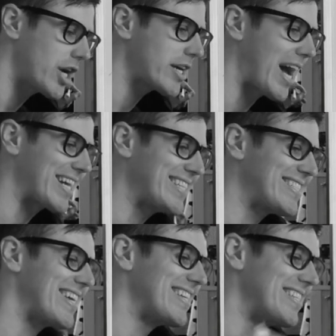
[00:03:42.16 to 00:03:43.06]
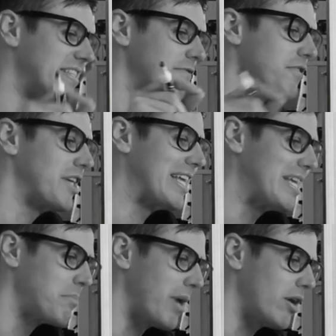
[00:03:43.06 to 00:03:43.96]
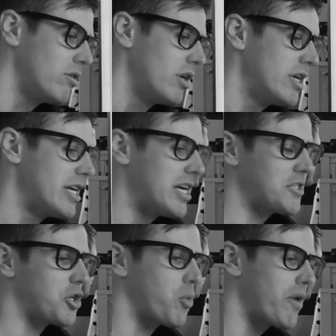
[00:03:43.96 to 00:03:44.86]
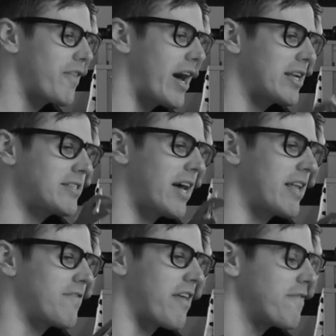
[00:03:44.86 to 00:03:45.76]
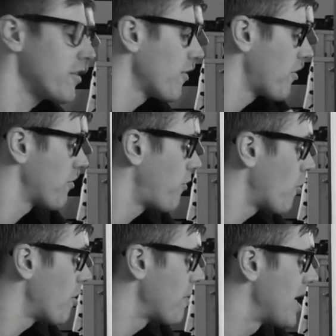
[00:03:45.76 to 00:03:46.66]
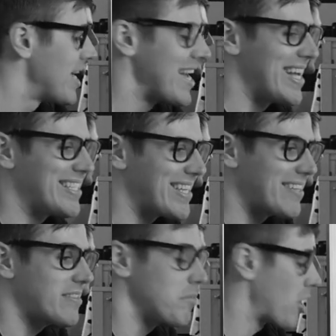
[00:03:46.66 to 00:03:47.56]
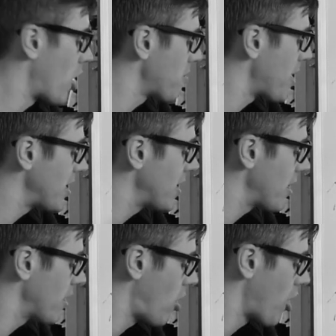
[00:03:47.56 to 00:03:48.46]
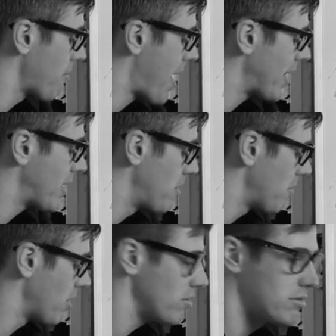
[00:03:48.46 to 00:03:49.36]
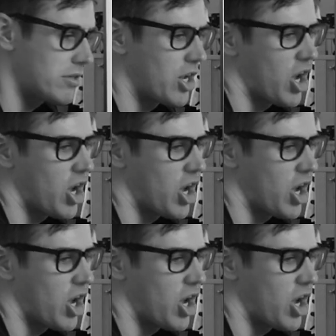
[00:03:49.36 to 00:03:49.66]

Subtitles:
check, I can send a different email. And so with that is that if they fill out this form, it sends them an automated email,